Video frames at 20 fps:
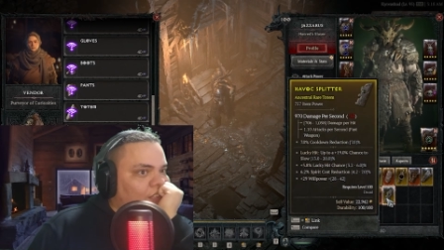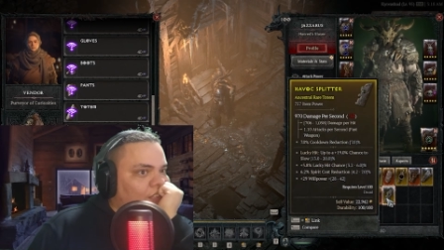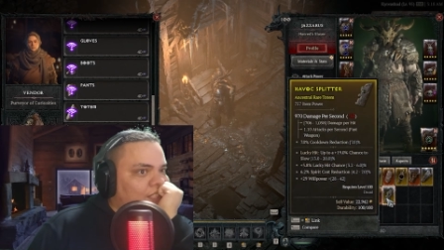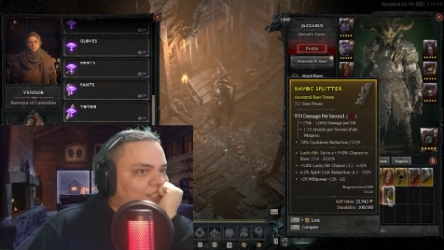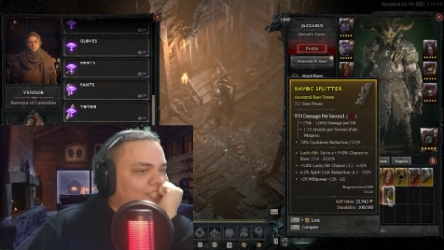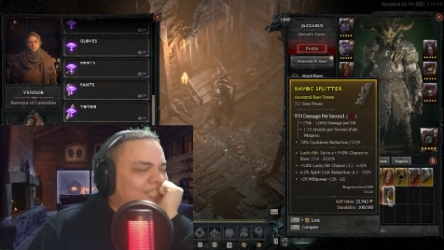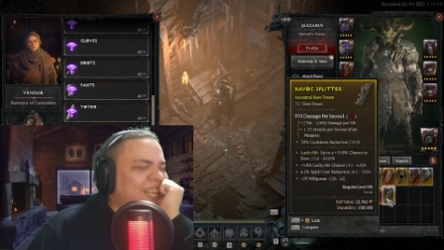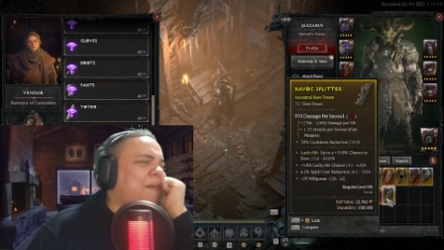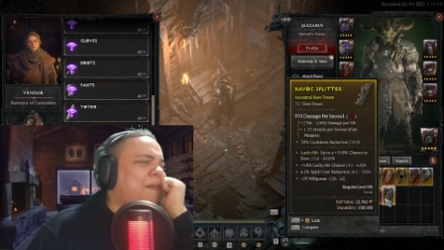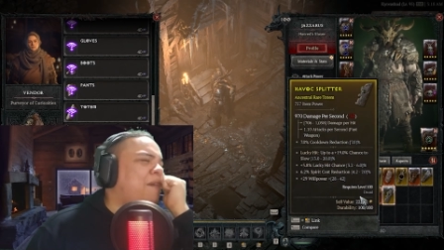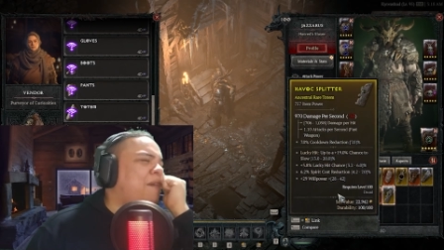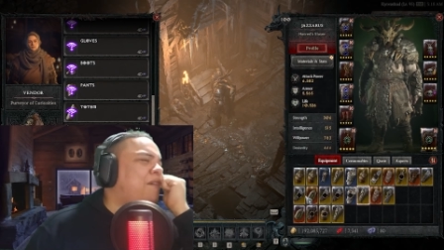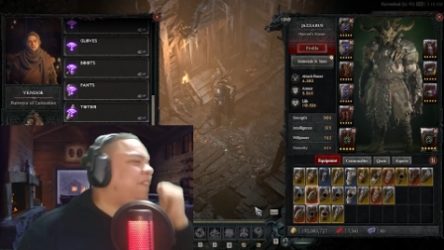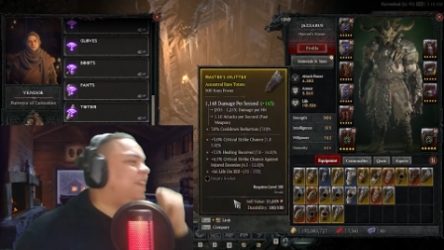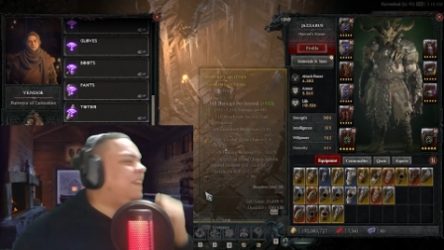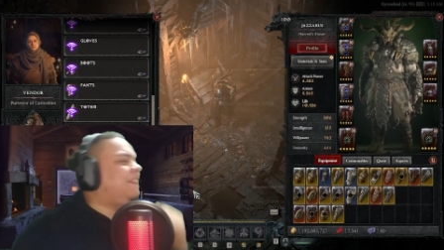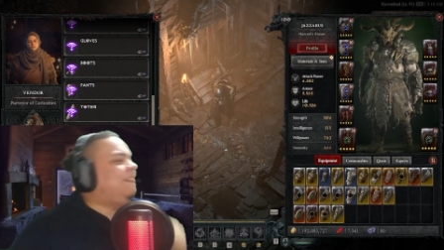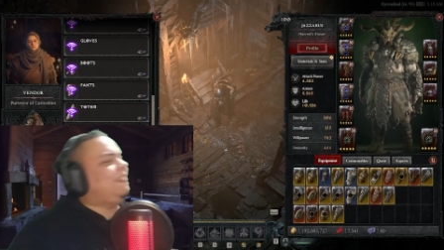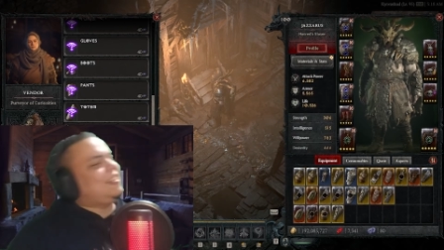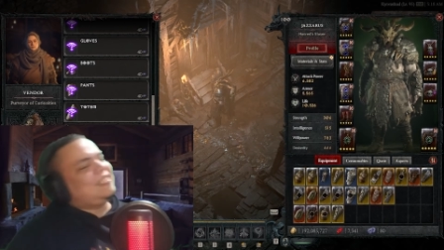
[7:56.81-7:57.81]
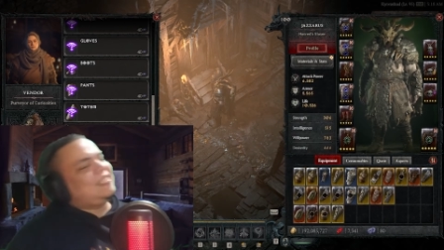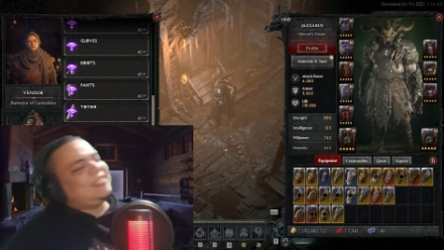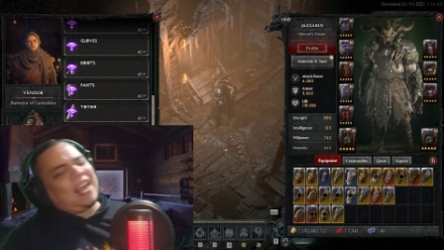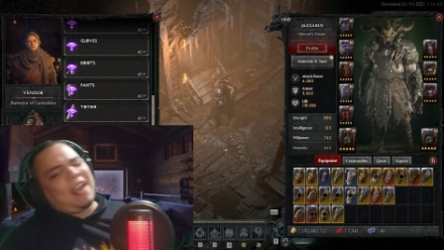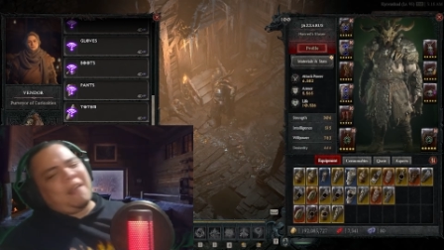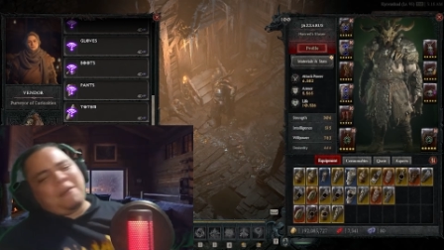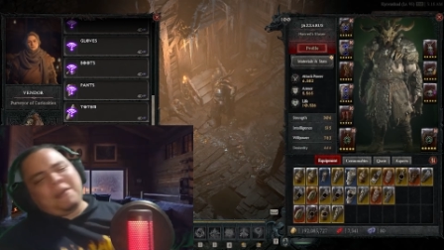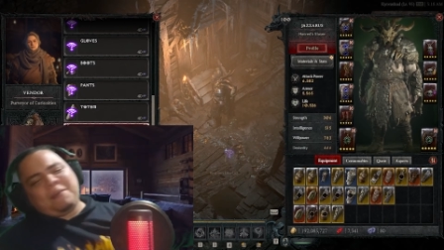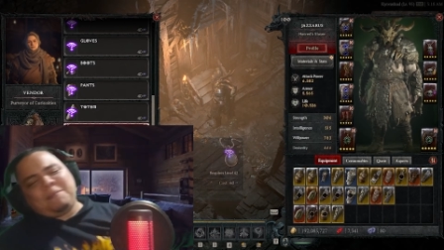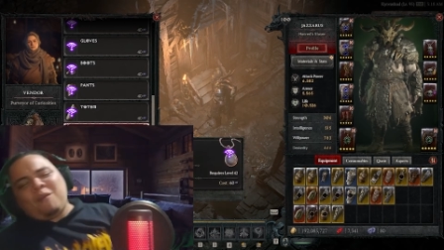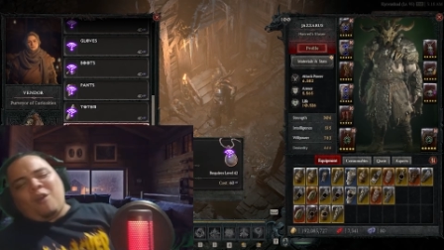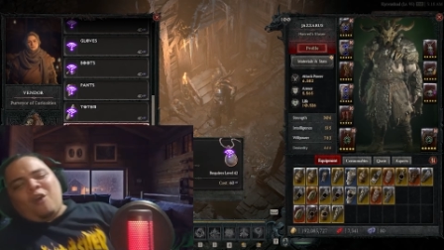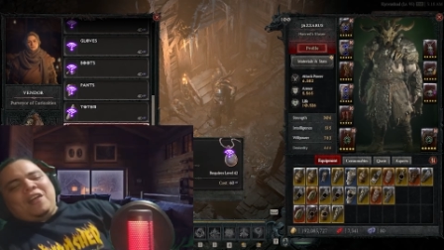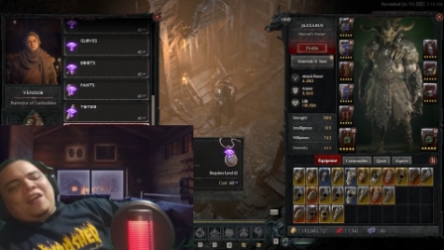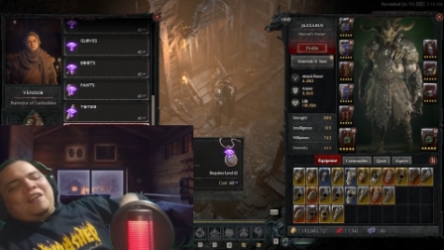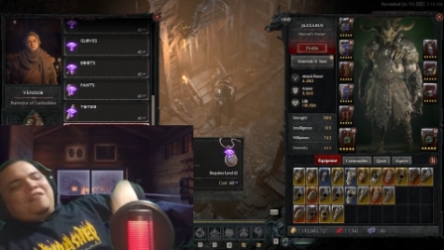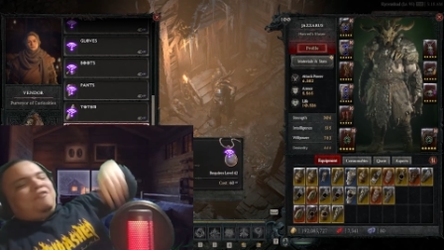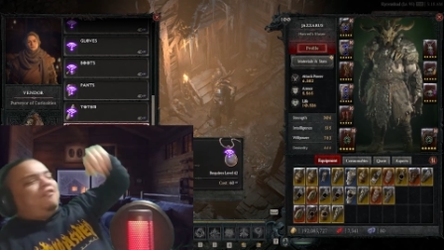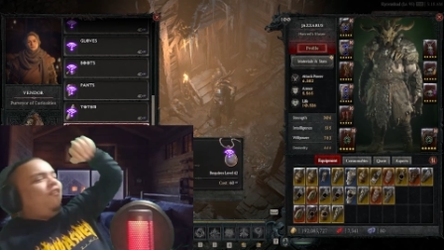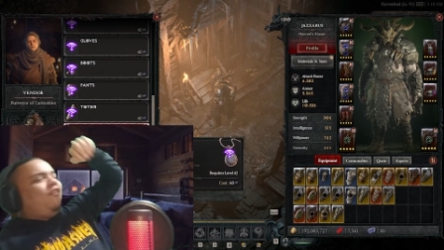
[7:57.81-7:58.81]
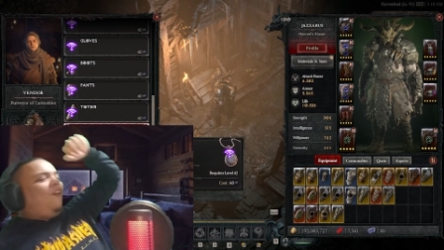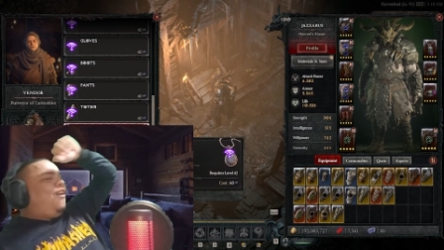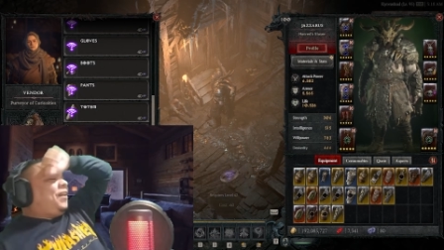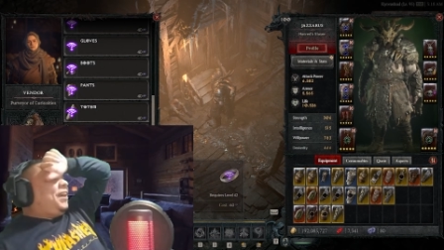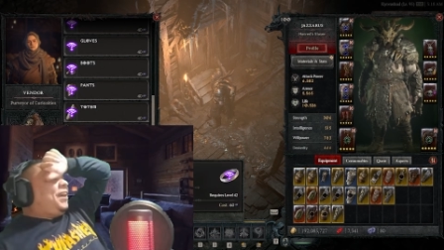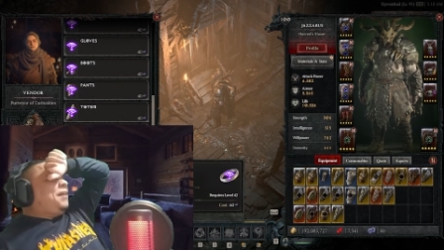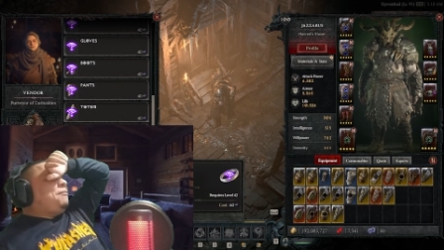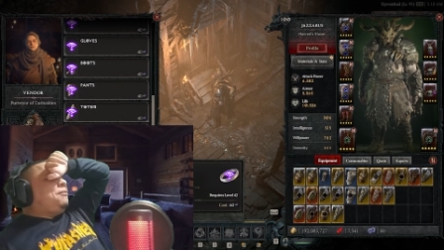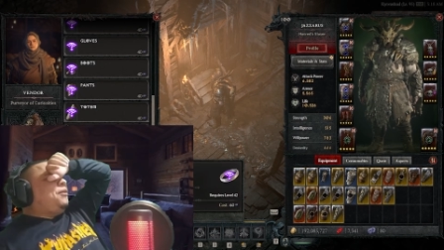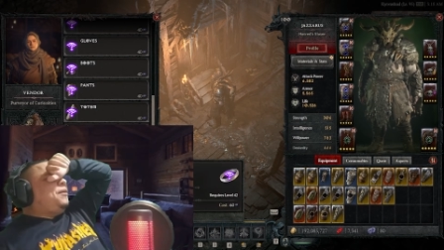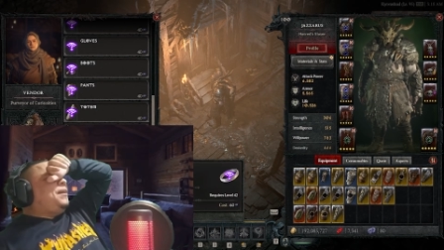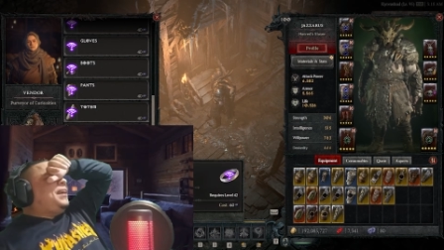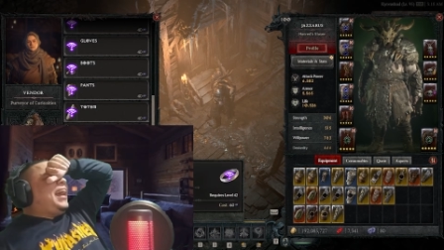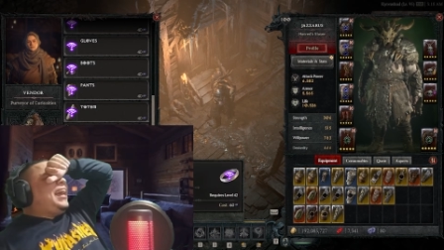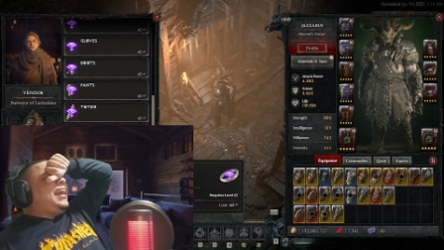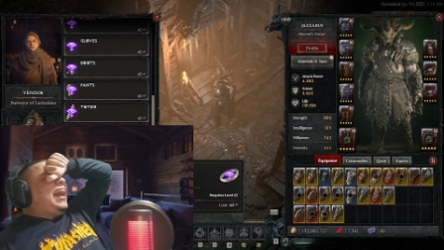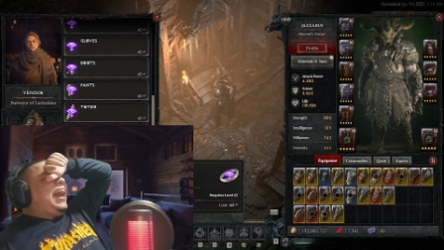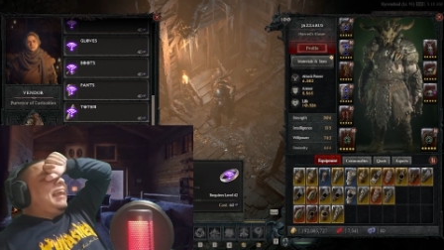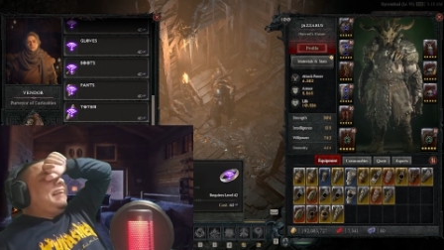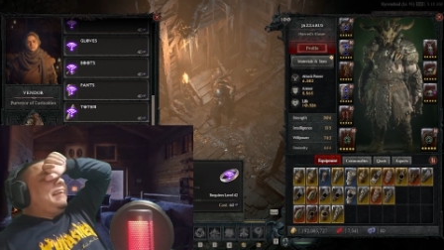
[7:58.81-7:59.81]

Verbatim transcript: seven fifty-seven, motherfucker, brother. I, I